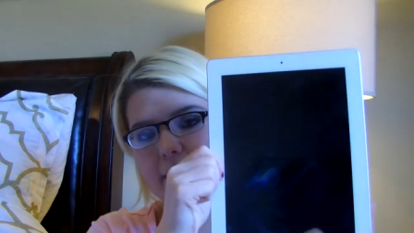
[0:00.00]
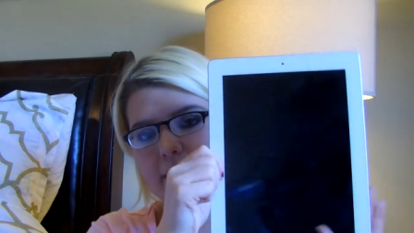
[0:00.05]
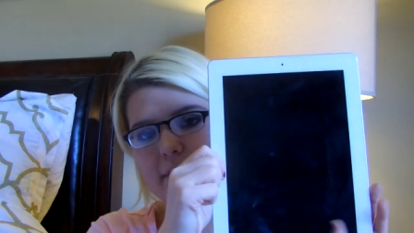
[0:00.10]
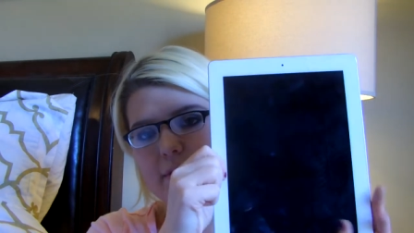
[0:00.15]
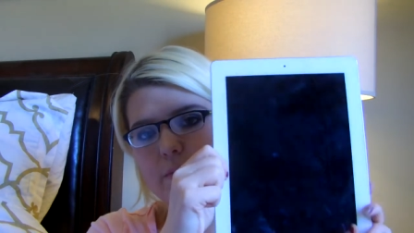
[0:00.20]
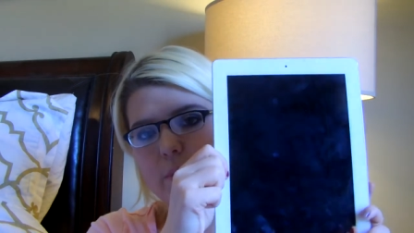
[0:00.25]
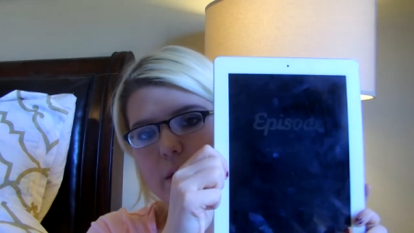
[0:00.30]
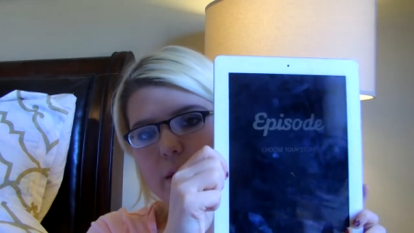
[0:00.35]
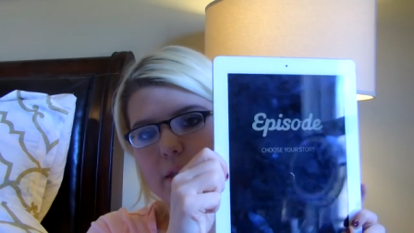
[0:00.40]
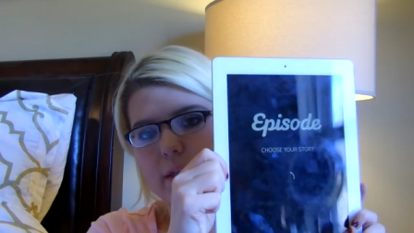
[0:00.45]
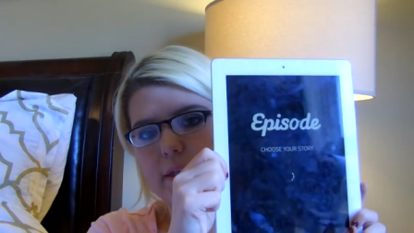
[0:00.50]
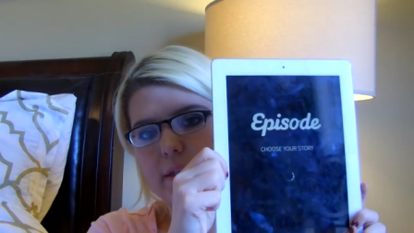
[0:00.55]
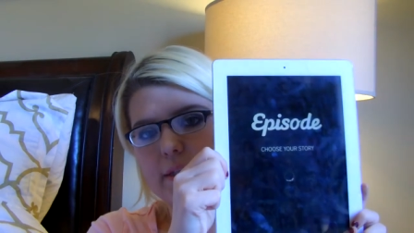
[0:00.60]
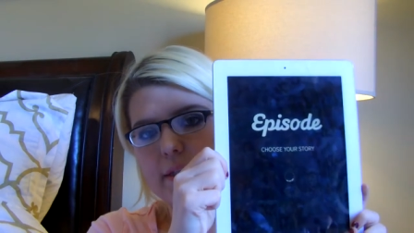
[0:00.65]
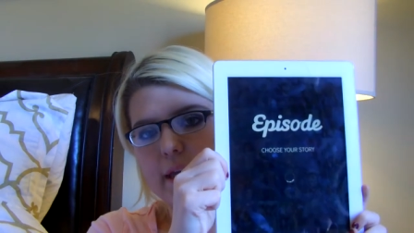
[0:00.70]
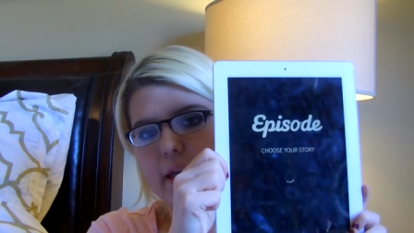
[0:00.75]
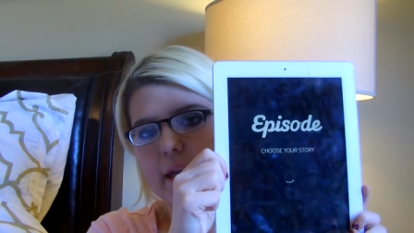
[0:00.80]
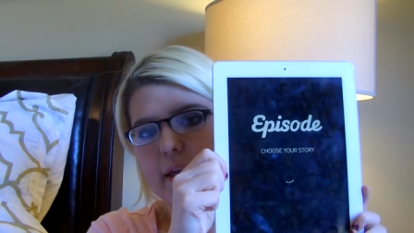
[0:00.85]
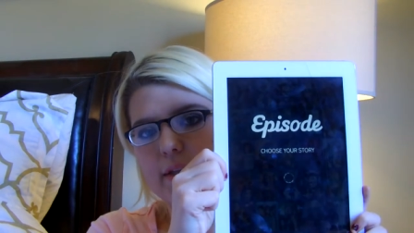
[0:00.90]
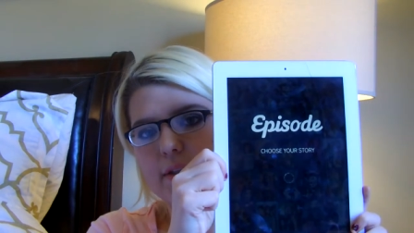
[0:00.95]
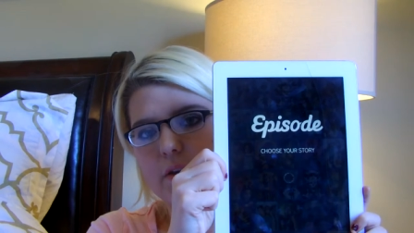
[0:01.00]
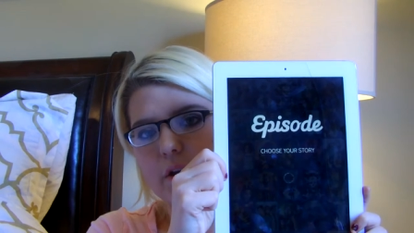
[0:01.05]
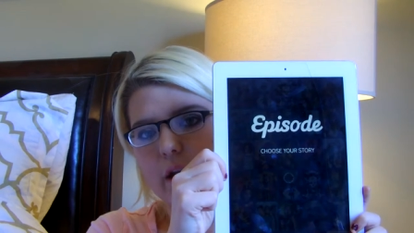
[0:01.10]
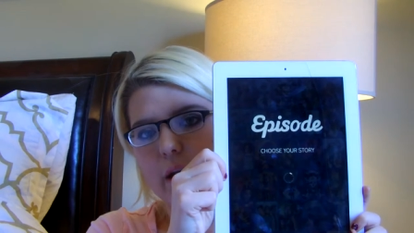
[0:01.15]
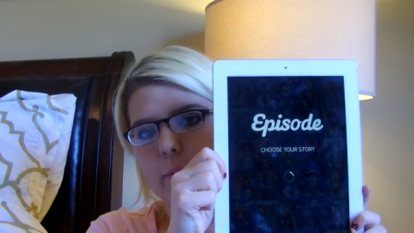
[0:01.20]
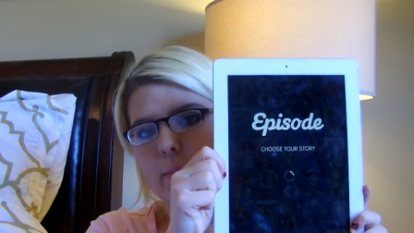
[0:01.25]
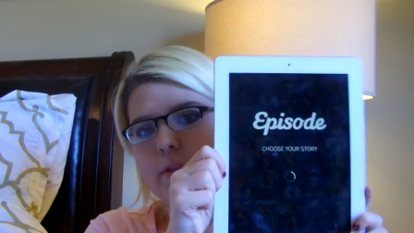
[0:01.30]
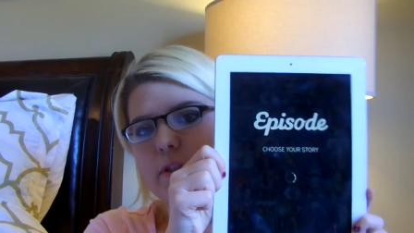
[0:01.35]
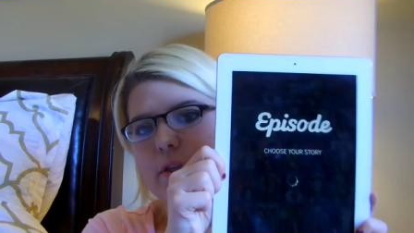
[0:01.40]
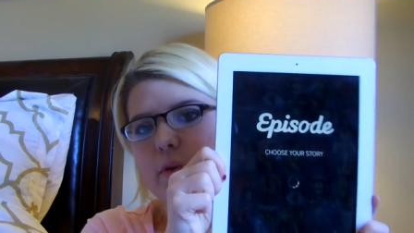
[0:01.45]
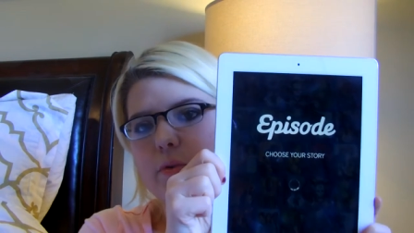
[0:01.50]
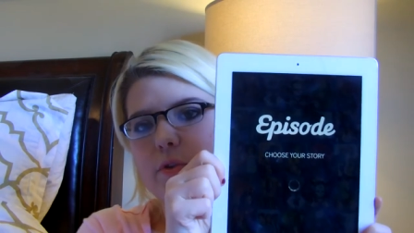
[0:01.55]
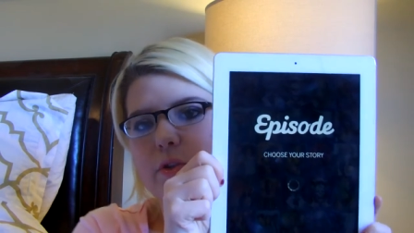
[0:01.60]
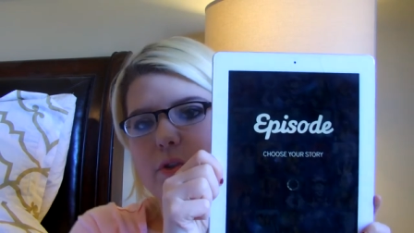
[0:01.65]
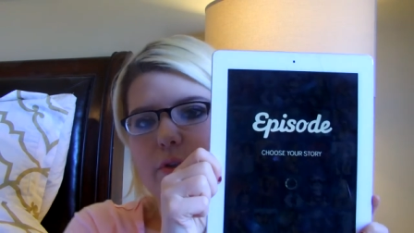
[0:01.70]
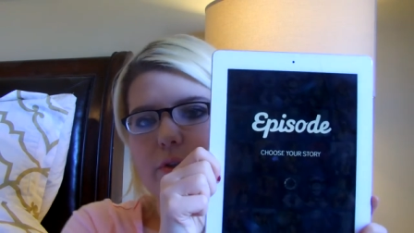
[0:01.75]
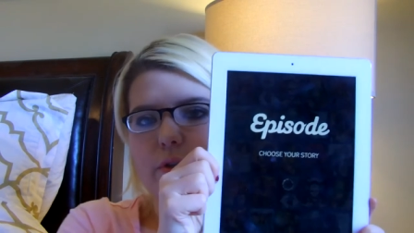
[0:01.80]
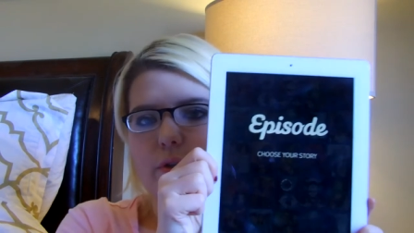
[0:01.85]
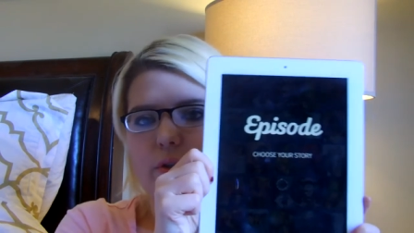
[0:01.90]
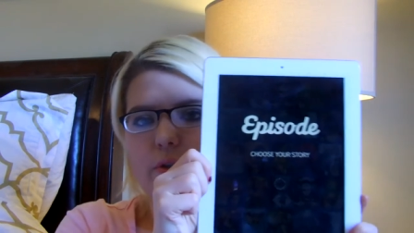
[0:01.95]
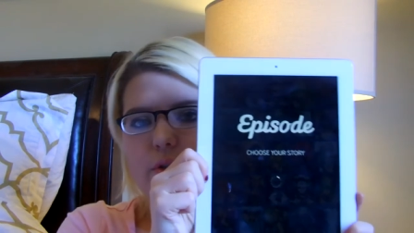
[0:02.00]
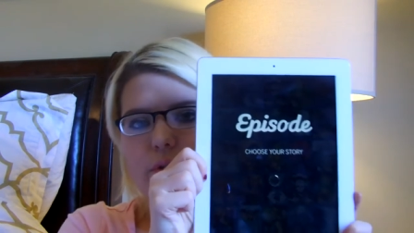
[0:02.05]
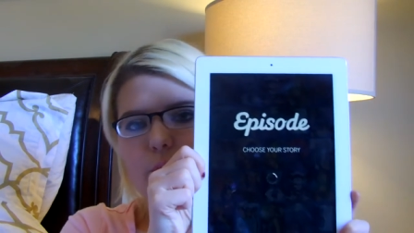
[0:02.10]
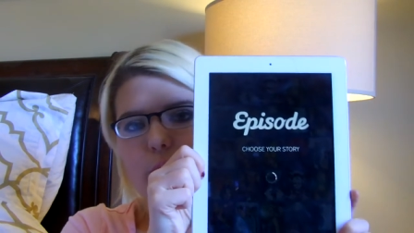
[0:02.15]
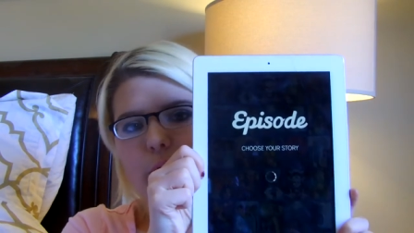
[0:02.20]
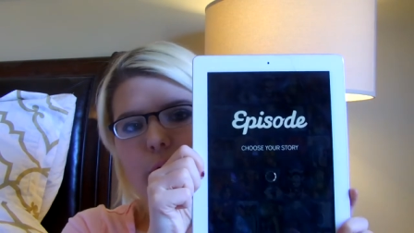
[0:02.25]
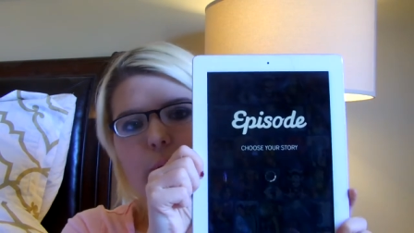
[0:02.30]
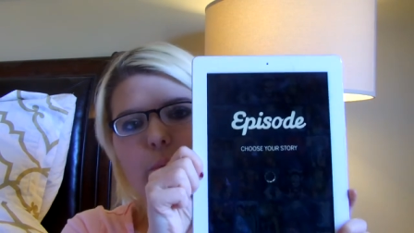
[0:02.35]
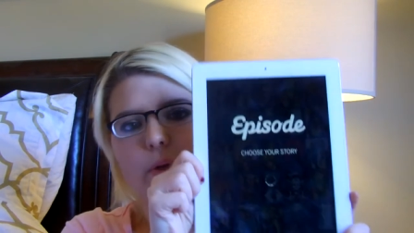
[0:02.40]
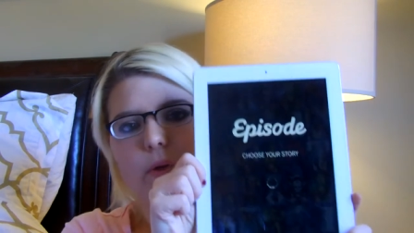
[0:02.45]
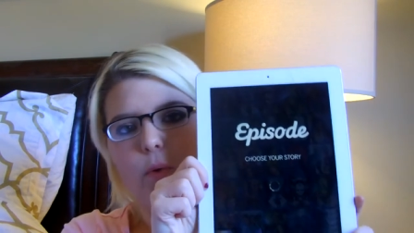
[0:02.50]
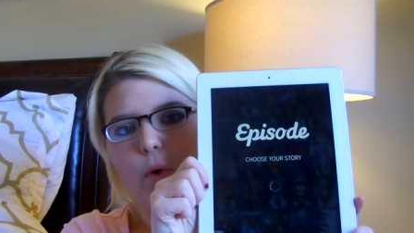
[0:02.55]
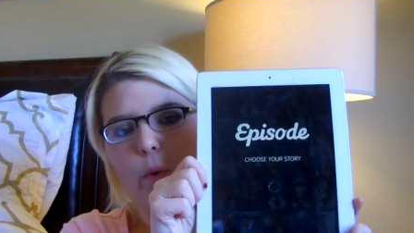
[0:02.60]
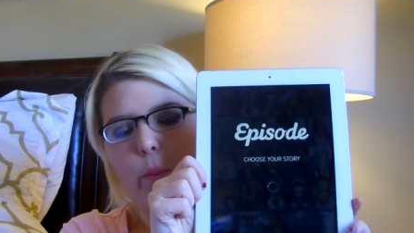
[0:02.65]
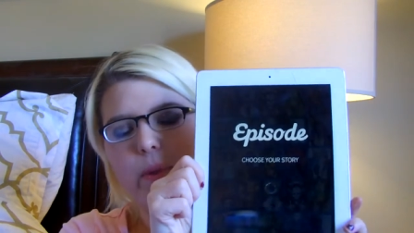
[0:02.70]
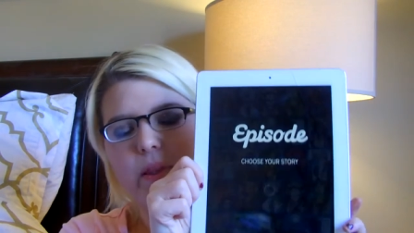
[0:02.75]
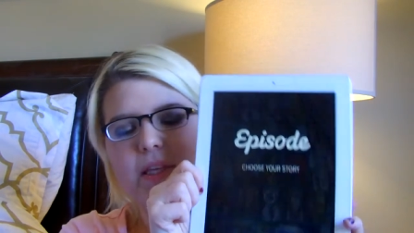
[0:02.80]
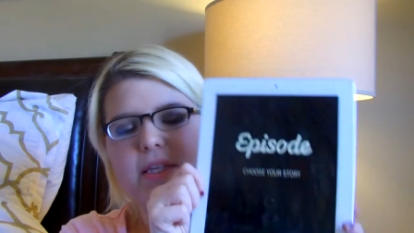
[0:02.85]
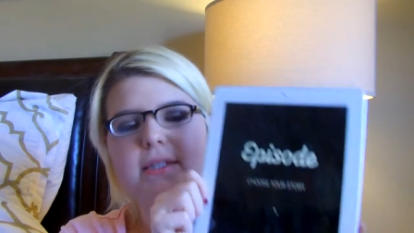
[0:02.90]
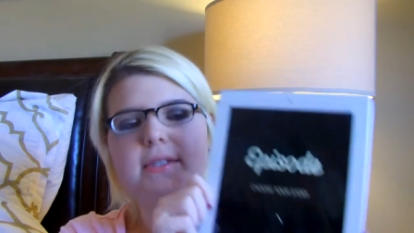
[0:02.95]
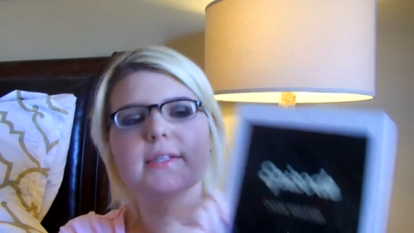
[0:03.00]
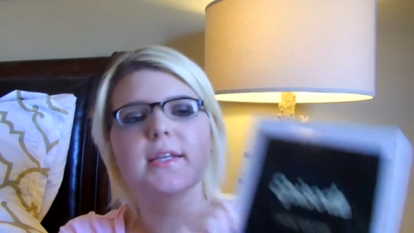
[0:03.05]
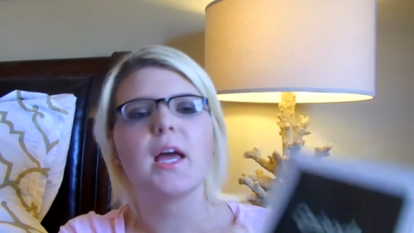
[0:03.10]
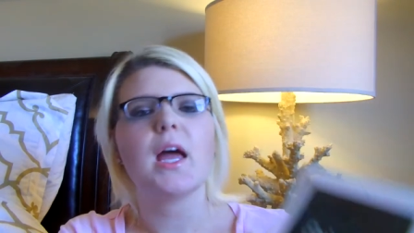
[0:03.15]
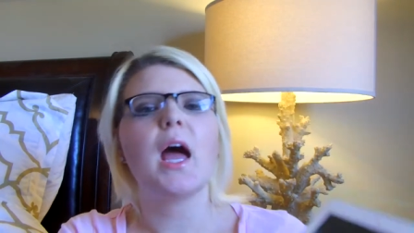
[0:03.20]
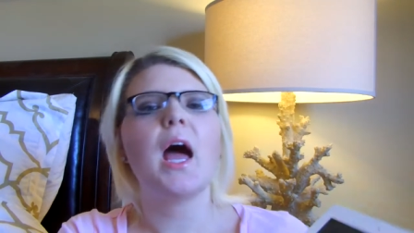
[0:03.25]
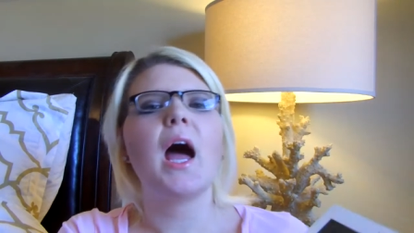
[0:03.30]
This is what it looks like. It's called Episode Choose Your Story when you open this.